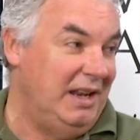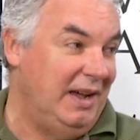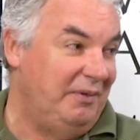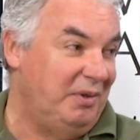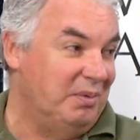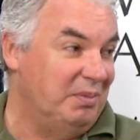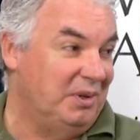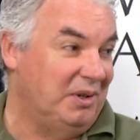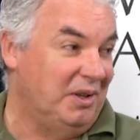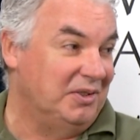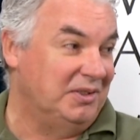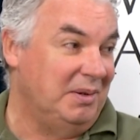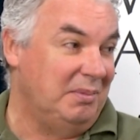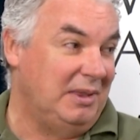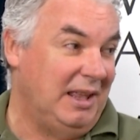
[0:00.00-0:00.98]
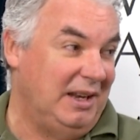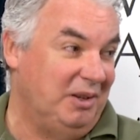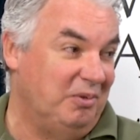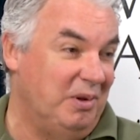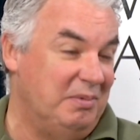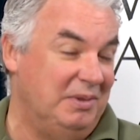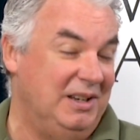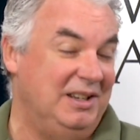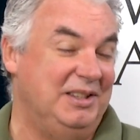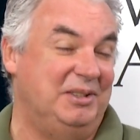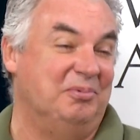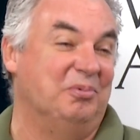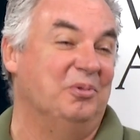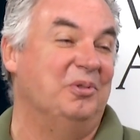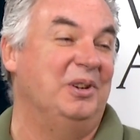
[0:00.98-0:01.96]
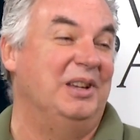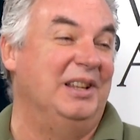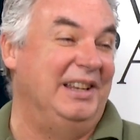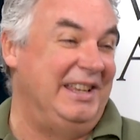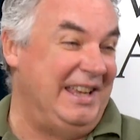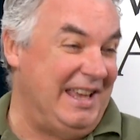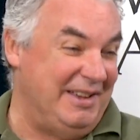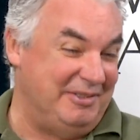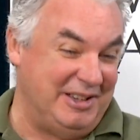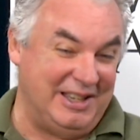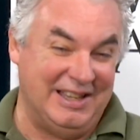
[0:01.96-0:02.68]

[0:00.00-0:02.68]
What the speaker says: effort because some of that equipment, it is really heavy.